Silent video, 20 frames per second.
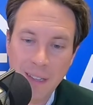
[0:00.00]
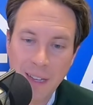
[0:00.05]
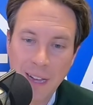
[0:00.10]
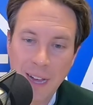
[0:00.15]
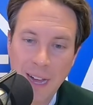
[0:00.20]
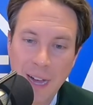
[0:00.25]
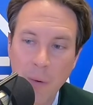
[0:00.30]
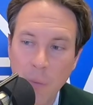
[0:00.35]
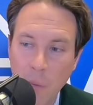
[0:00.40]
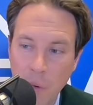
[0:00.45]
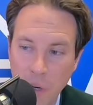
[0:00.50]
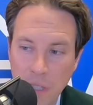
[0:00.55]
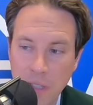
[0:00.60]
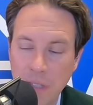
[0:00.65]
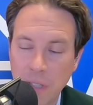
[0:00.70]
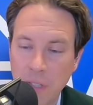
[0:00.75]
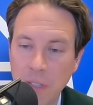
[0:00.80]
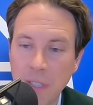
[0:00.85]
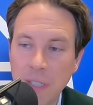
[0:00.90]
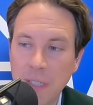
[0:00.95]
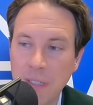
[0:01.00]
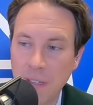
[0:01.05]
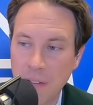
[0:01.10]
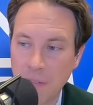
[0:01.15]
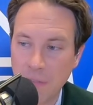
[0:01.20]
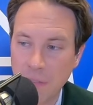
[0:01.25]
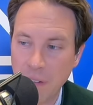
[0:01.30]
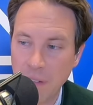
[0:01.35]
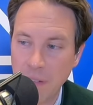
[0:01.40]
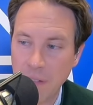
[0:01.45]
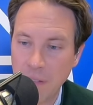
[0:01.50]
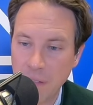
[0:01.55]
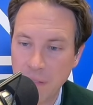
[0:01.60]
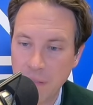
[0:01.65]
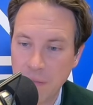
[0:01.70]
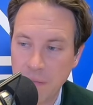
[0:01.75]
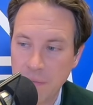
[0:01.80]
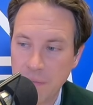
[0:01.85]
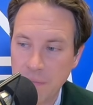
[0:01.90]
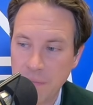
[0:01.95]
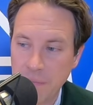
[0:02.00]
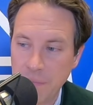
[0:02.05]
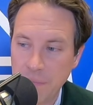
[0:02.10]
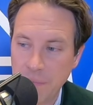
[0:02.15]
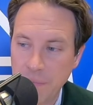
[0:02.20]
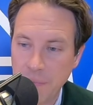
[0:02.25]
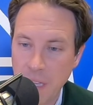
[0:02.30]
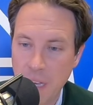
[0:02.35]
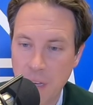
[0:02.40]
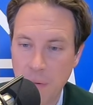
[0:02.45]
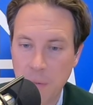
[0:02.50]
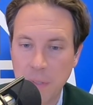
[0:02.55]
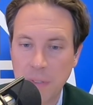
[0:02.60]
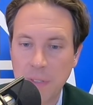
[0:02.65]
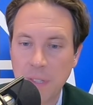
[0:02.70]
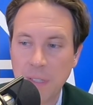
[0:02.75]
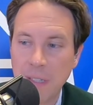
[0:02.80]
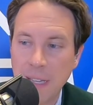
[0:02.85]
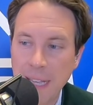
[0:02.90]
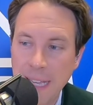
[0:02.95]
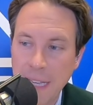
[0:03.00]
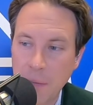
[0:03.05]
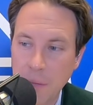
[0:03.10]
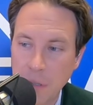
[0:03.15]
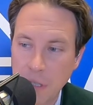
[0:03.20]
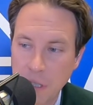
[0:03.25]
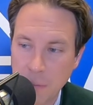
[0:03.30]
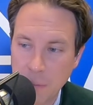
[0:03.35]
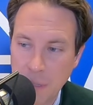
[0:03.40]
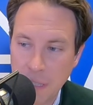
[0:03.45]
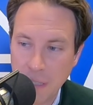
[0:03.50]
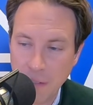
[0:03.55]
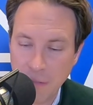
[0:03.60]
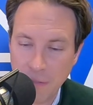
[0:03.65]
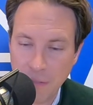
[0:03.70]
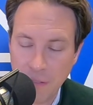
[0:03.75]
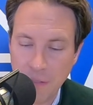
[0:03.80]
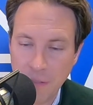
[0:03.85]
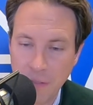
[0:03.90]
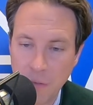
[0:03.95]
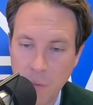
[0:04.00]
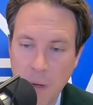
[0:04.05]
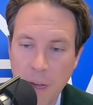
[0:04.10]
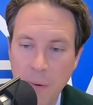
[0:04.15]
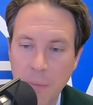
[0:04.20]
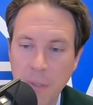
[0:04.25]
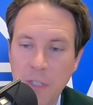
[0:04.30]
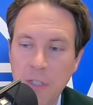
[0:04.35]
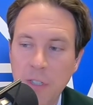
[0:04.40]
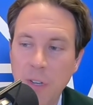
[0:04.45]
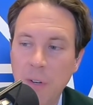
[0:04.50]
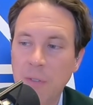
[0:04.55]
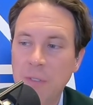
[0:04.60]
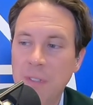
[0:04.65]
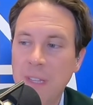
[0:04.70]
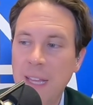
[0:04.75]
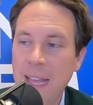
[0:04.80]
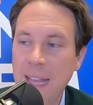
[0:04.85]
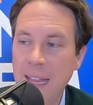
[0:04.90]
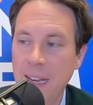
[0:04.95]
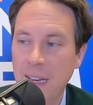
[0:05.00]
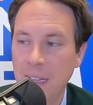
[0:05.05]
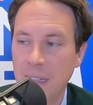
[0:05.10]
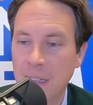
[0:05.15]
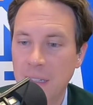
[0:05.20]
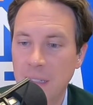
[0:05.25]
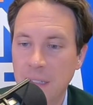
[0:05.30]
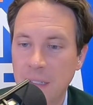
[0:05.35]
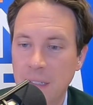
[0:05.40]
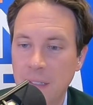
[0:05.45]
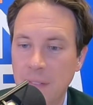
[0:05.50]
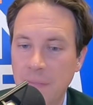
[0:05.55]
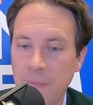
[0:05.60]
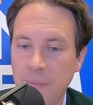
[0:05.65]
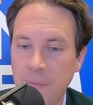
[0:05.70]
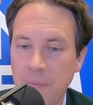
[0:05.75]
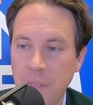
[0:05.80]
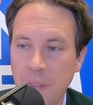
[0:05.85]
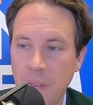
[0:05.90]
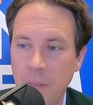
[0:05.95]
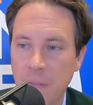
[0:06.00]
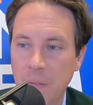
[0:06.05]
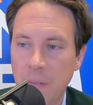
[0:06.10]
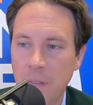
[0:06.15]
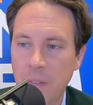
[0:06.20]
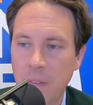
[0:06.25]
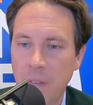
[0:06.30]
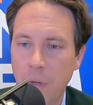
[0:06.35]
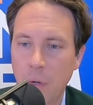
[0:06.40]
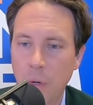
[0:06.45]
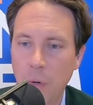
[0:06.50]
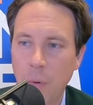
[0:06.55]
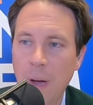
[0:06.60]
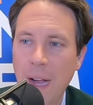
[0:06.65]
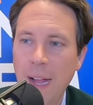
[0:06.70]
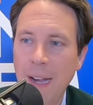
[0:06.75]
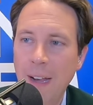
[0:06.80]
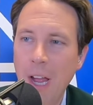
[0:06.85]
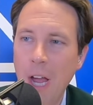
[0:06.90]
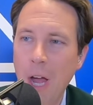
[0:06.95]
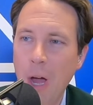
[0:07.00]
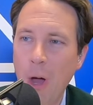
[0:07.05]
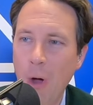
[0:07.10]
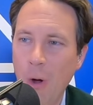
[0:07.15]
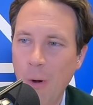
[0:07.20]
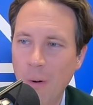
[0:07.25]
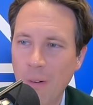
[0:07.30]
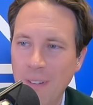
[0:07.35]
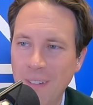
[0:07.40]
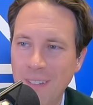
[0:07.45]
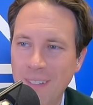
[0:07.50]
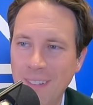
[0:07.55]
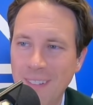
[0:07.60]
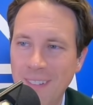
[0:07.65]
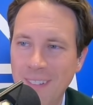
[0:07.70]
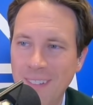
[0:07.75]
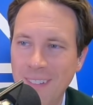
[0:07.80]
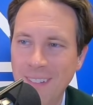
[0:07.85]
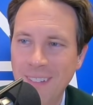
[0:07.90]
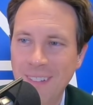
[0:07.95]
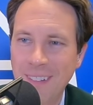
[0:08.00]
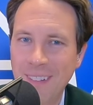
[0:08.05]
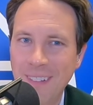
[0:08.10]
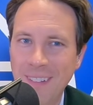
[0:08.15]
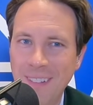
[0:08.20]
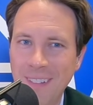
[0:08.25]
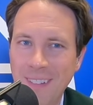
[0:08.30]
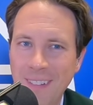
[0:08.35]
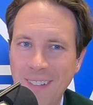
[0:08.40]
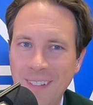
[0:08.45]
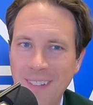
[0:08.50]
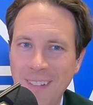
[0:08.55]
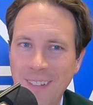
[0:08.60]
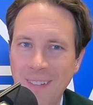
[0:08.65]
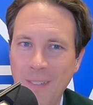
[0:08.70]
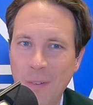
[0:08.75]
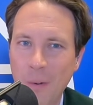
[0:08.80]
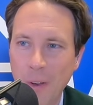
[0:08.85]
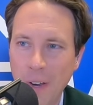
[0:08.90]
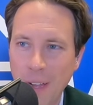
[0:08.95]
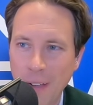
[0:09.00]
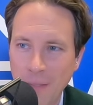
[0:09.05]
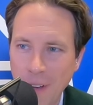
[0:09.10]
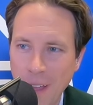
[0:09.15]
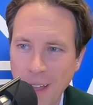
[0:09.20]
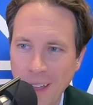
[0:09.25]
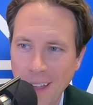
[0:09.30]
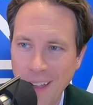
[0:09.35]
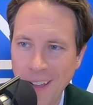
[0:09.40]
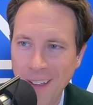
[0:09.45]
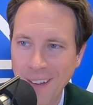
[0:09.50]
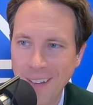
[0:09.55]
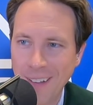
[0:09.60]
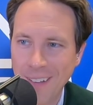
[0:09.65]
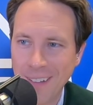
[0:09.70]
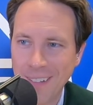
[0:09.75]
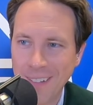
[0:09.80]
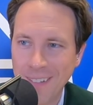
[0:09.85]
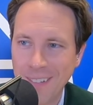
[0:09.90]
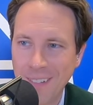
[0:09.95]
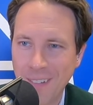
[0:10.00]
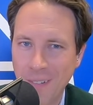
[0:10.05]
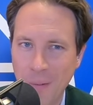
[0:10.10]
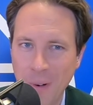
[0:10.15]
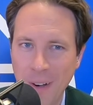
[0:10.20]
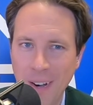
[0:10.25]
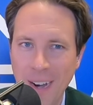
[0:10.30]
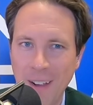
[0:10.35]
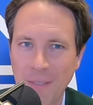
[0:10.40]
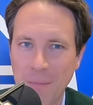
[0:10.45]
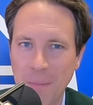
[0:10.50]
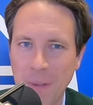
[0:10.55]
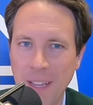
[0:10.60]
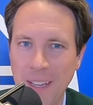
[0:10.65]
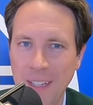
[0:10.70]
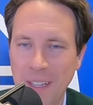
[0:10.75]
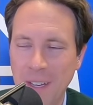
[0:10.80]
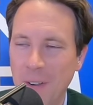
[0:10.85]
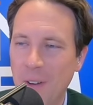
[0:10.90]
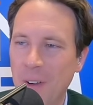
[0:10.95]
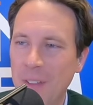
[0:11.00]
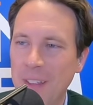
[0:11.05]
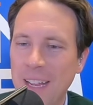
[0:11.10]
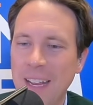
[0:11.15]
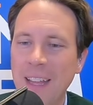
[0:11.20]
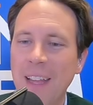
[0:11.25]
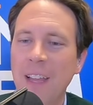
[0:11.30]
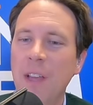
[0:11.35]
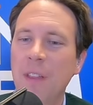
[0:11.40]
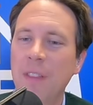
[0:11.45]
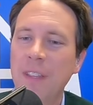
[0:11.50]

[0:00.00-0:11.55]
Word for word: I want it to look different. I want the language to be different. It's why we chose the heading. Who I know, what I've done, or where I've been. You know, all that.